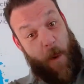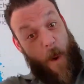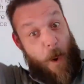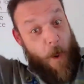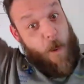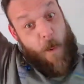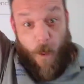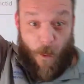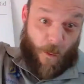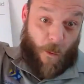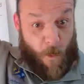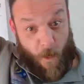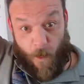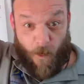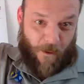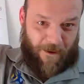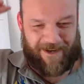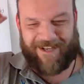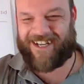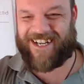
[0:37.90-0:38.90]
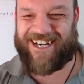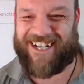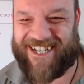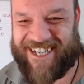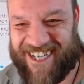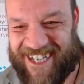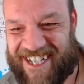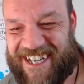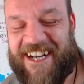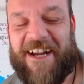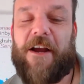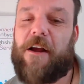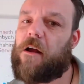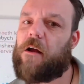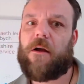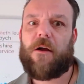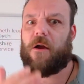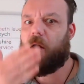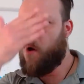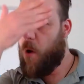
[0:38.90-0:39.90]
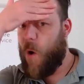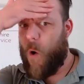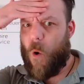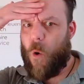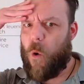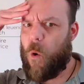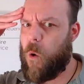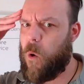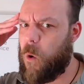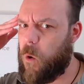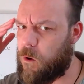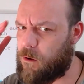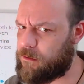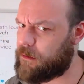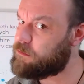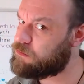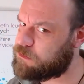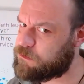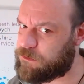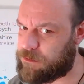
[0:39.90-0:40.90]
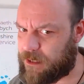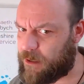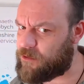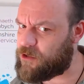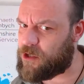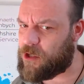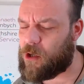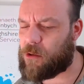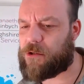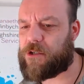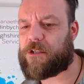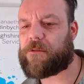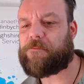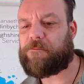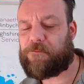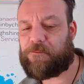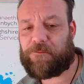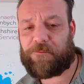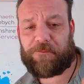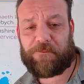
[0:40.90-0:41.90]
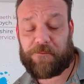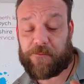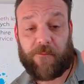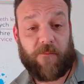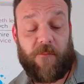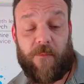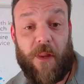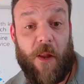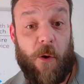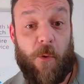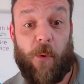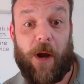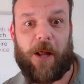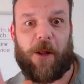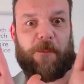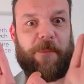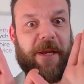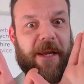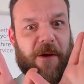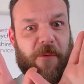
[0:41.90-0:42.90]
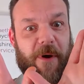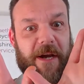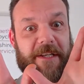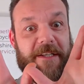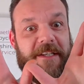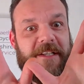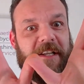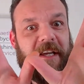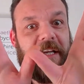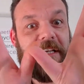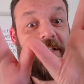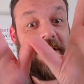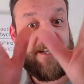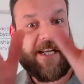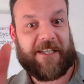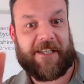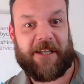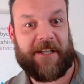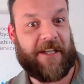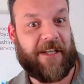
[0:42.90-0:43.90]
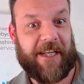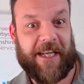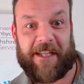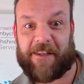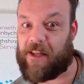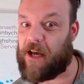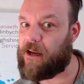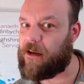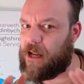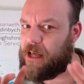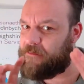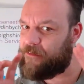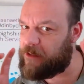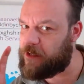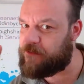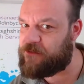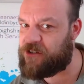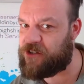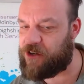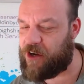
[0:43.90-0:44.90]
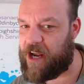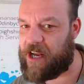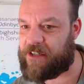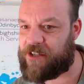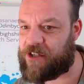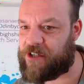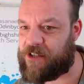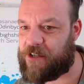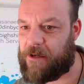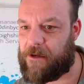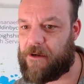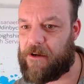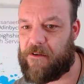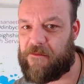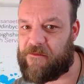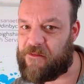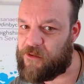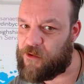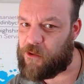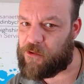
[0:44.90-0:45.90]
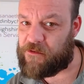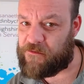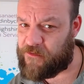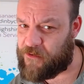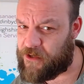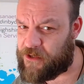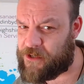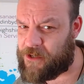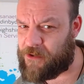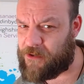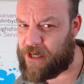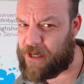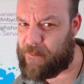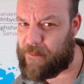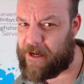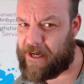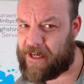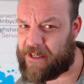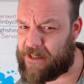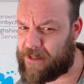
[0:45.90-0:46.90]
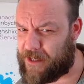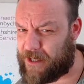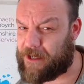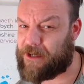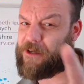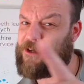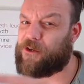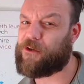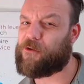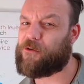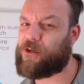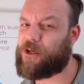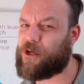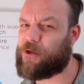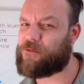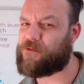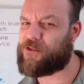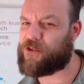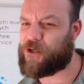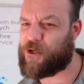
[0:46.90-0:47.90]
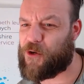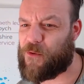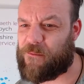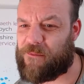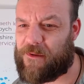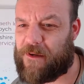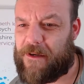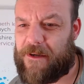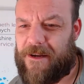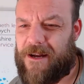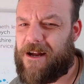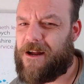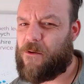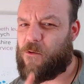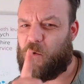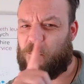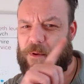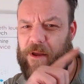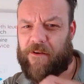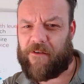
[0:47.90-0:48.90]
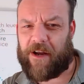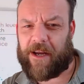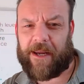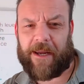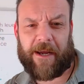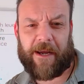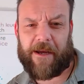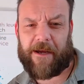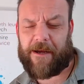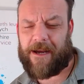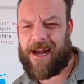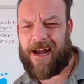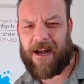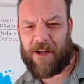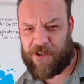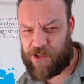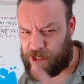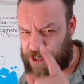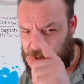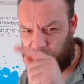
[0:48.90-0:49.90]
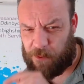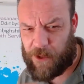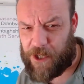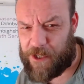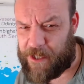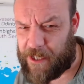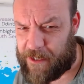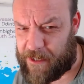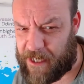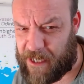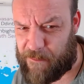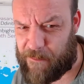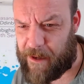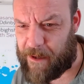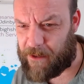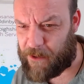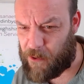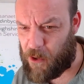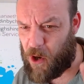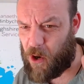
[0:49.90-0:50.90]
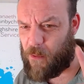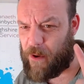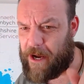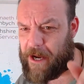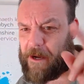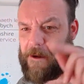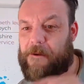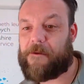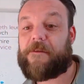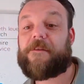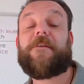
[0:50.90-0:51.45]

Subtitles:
Woo! That was close. Wellbeing Wednesdays, and I didn't need that level of stress for those first 3 minutes. Thank you, YouTube. We'll be writing a harshly worded email your way.